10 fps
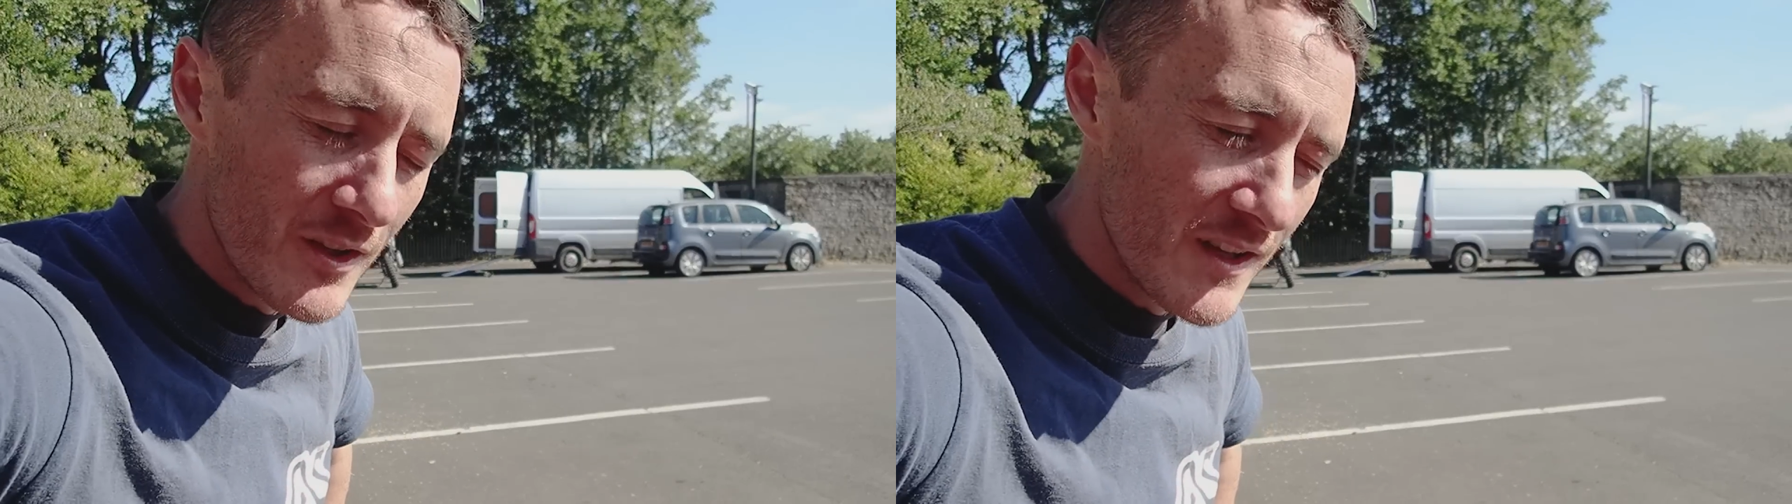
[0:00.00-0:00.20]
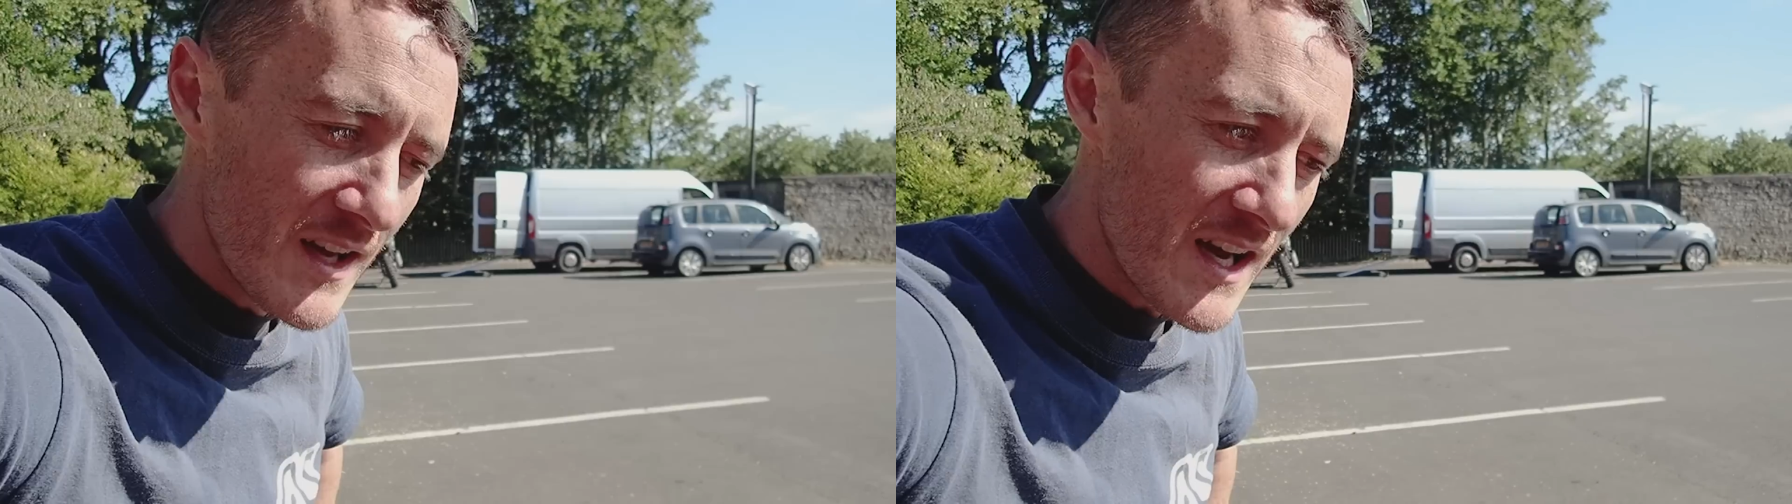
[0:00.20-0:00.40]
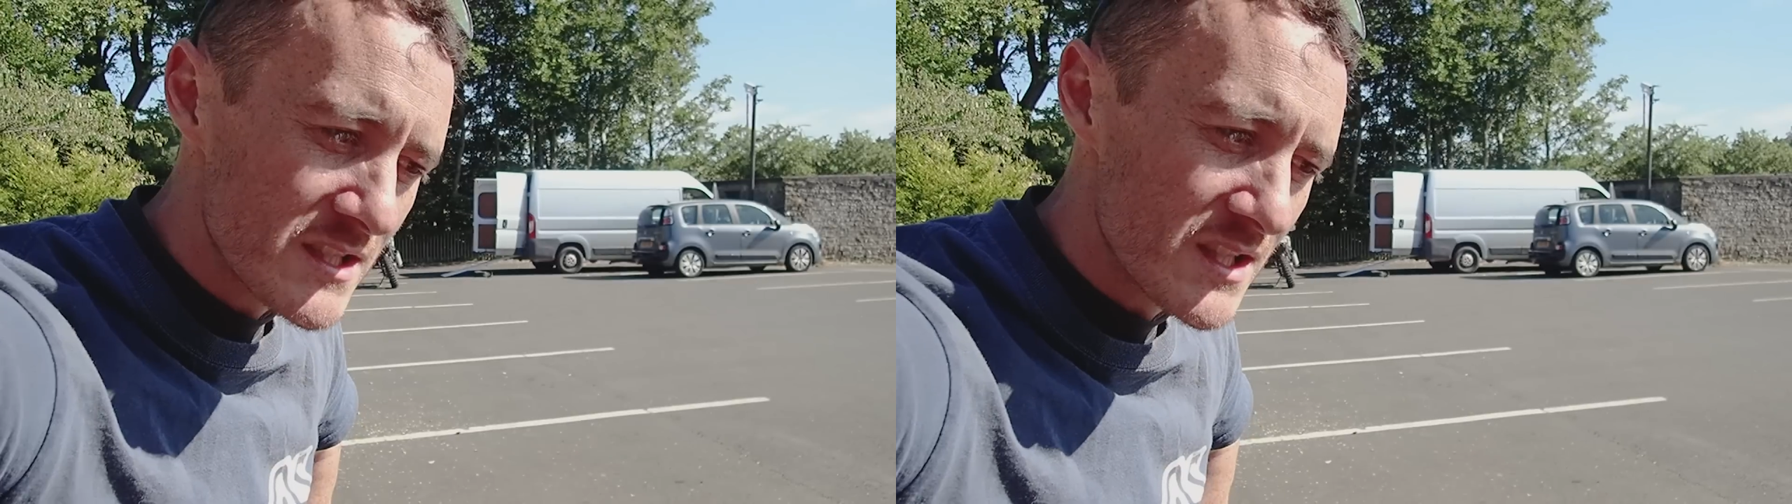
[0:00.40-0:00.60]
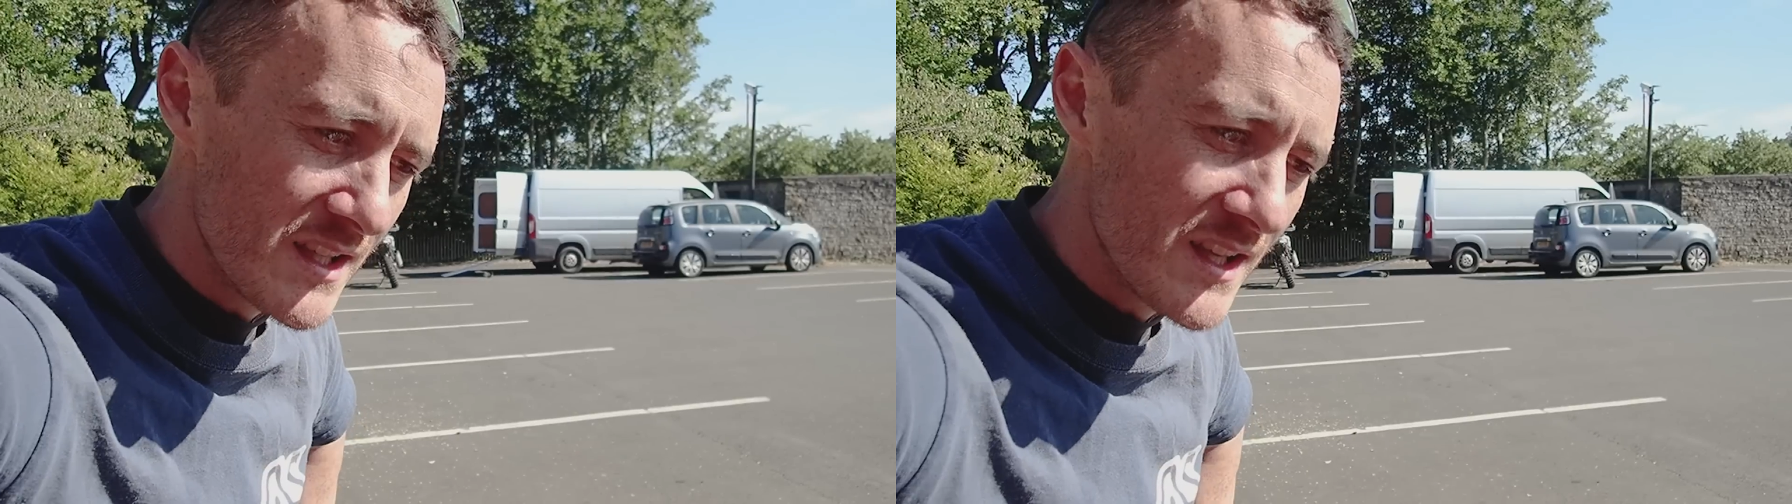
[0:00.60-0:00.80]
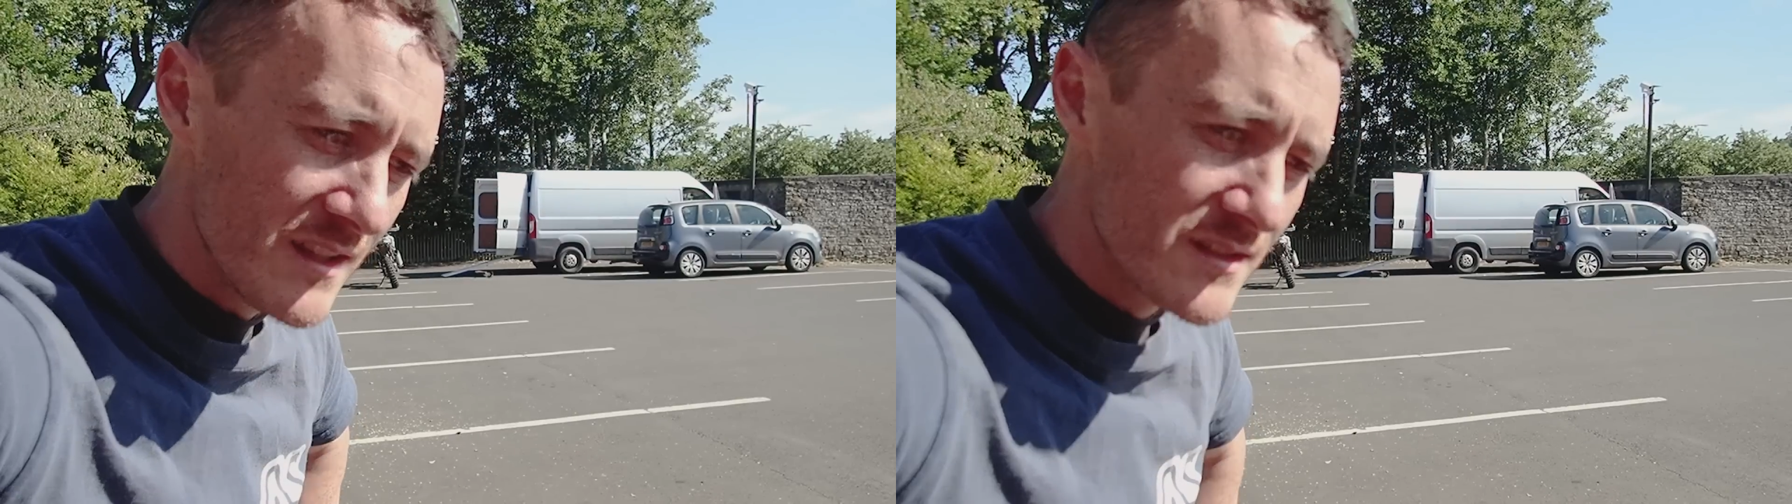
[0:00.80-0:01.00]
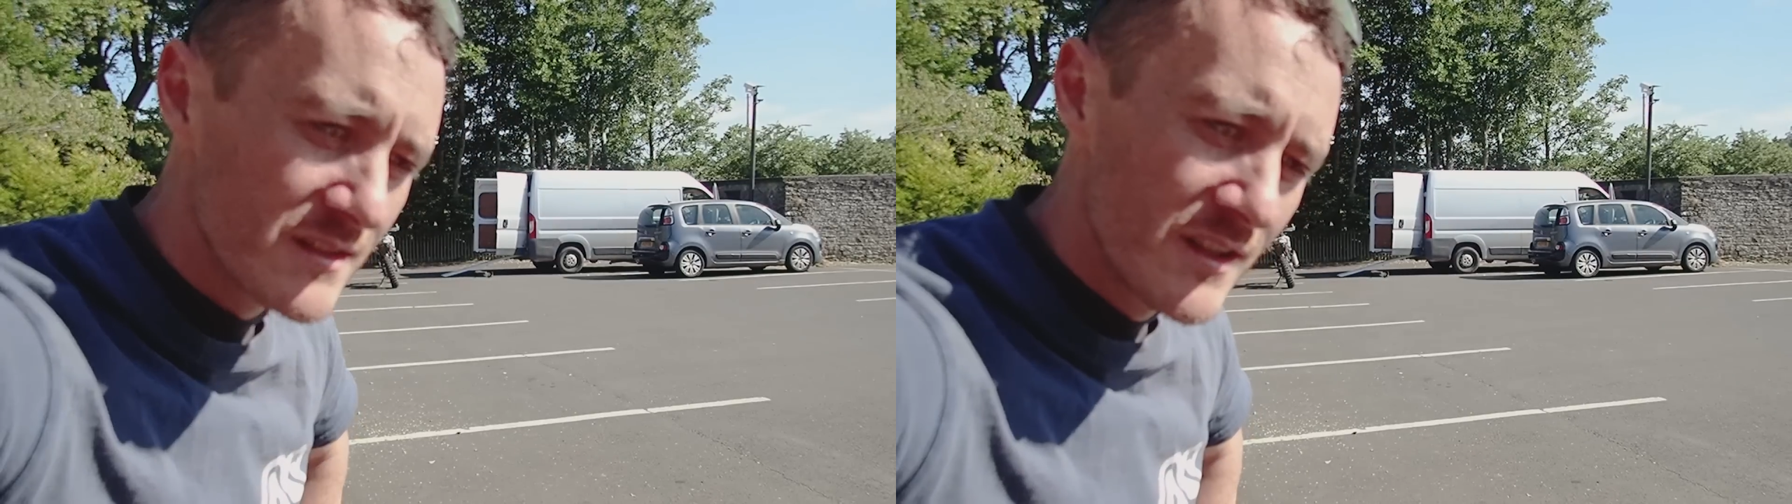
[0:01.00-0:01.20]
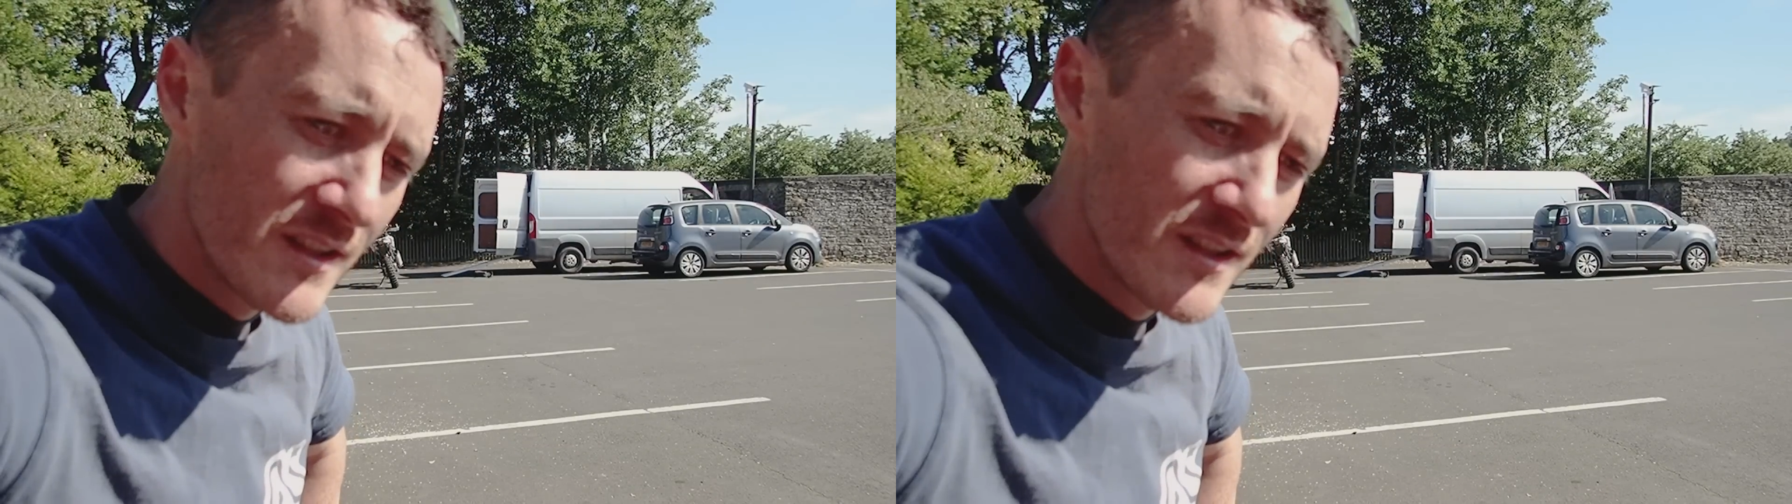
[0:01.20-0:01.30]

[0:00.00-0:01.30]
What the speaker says: than it actually is.